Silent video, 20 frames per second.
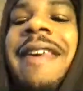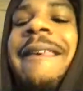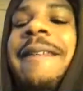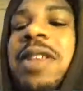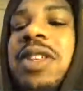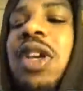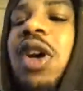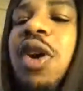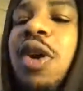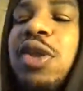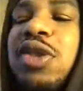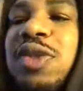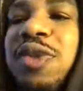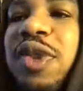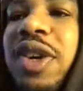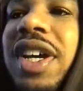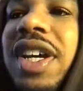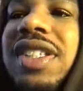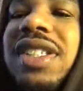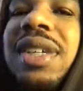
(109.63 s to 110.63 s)
So
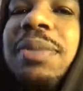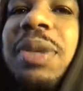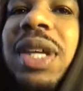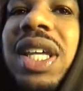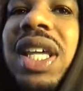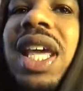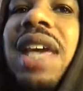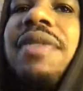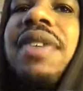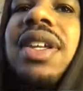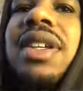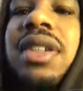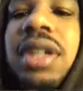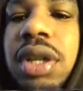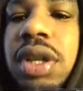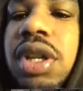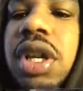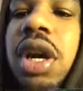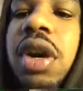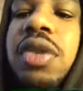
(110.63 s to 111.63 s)
for us to be given,
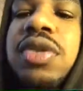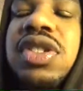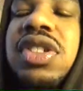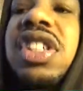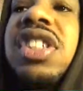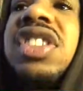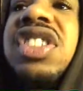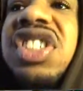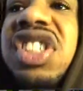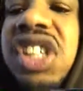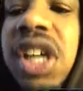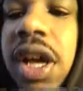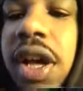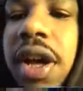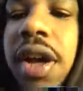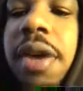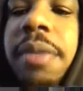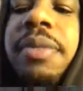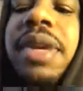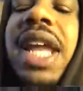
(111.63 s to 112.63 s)
you know,
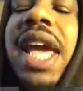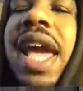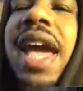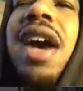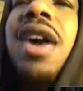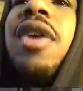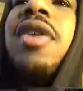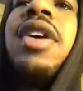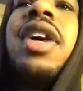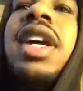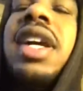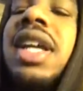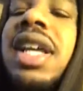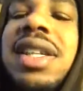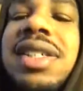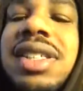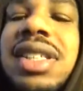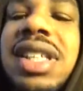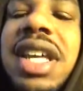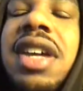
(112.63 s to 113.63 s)
some now,
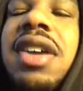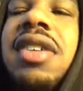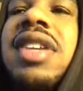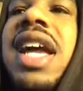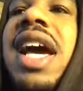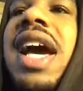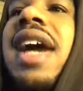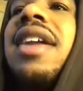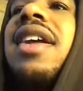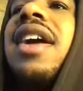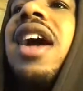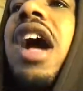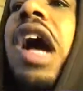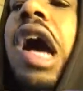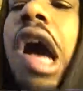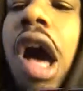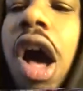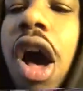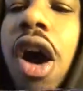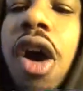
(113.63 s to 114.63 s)
it's still not
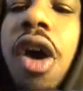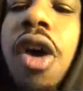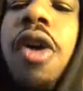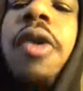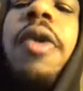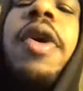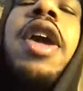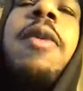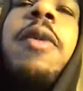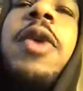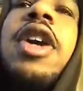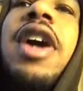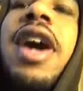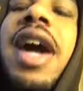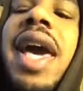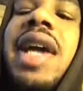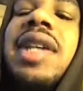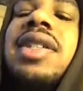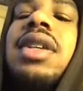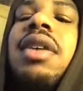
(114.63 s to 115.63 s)
all, and we are
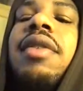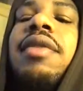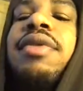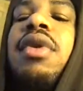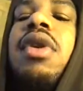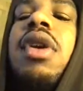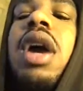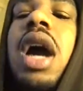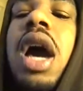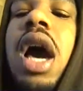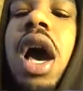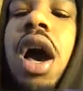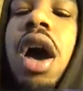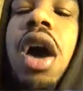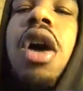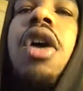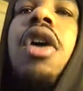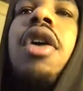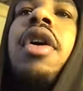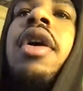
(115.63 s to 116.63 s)
asking for
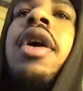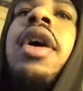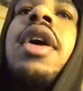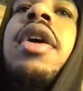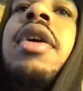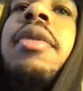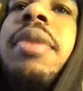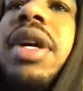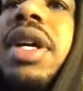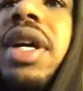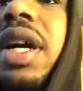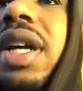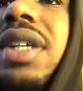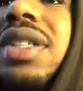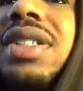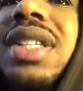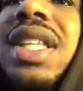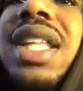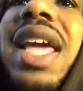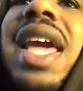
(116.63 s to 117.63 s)
all,
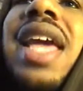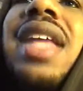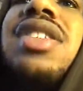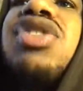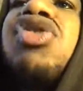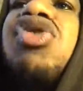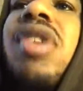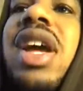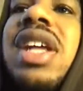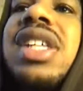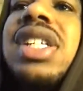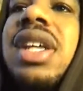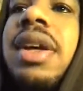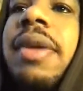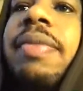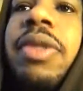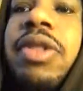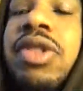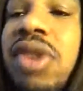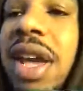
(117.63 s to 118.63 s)
because then
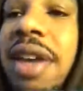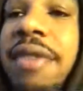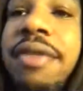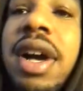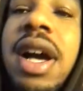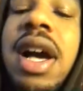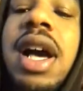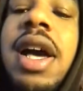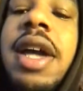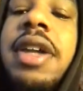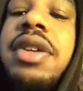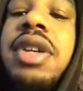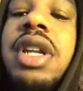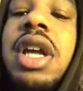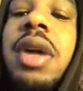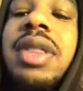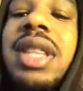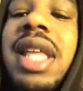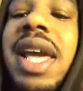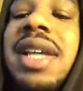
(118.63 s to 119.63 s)
Trayvon, you
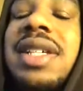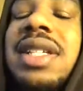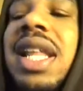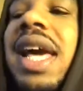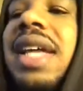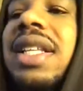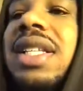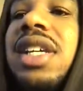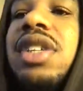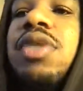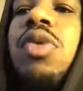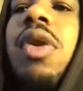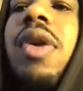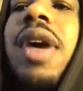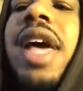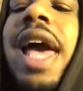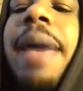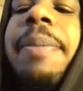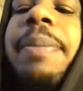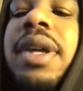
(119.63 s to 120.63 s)
know, things like this won't
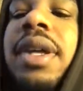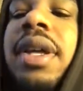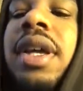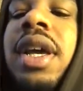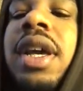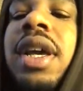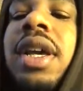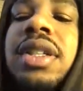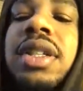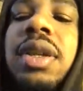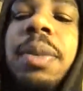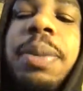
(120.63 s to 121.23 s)
happen to